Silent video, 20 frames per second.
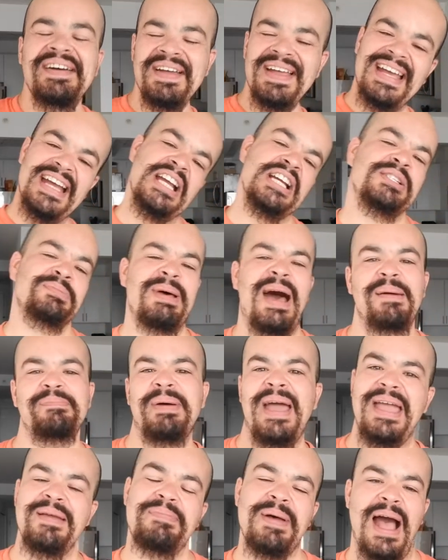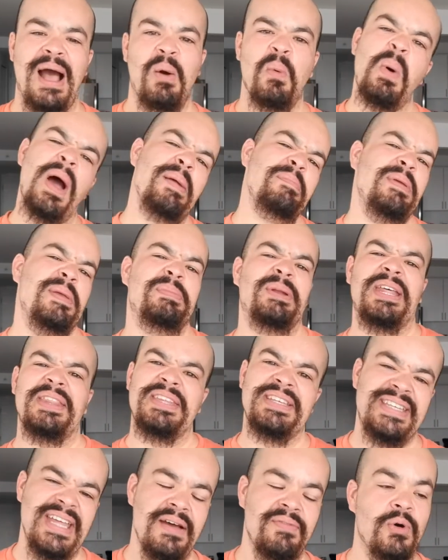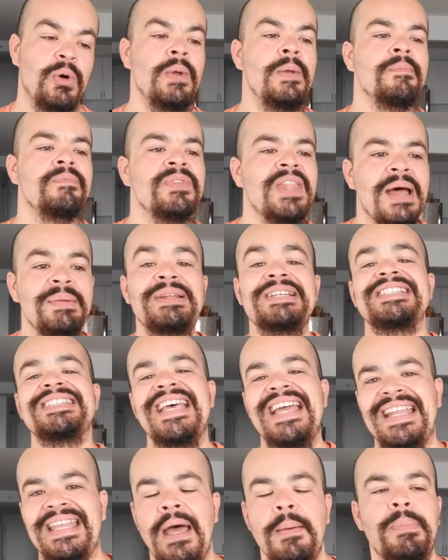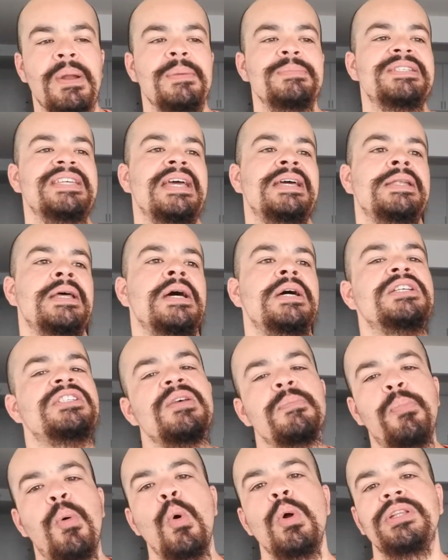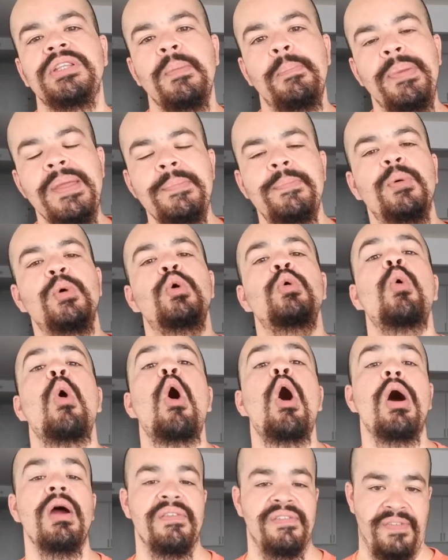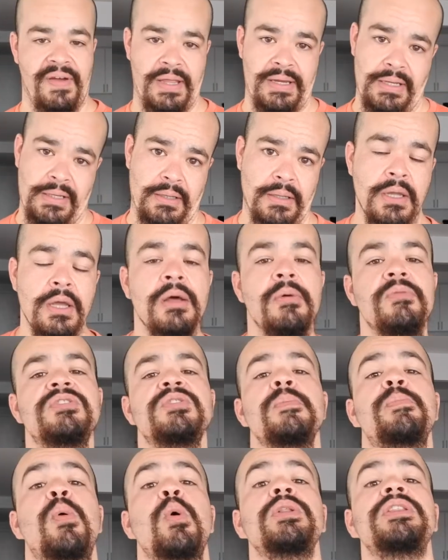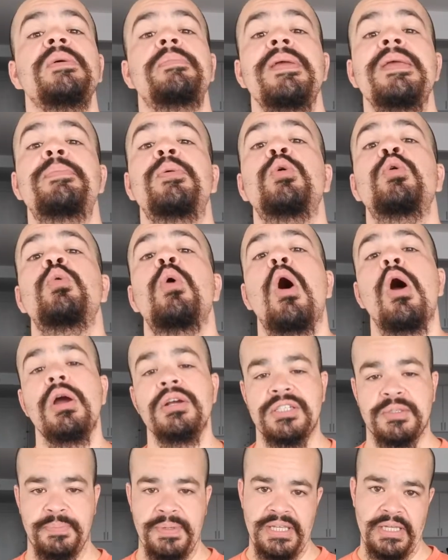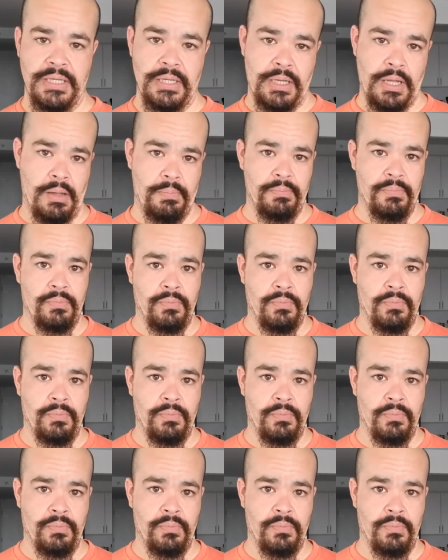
Here's my PayPal. White people are the devil. I'm not saying that, but I'm saying support the people who are fighting. Support the people who are speaking up.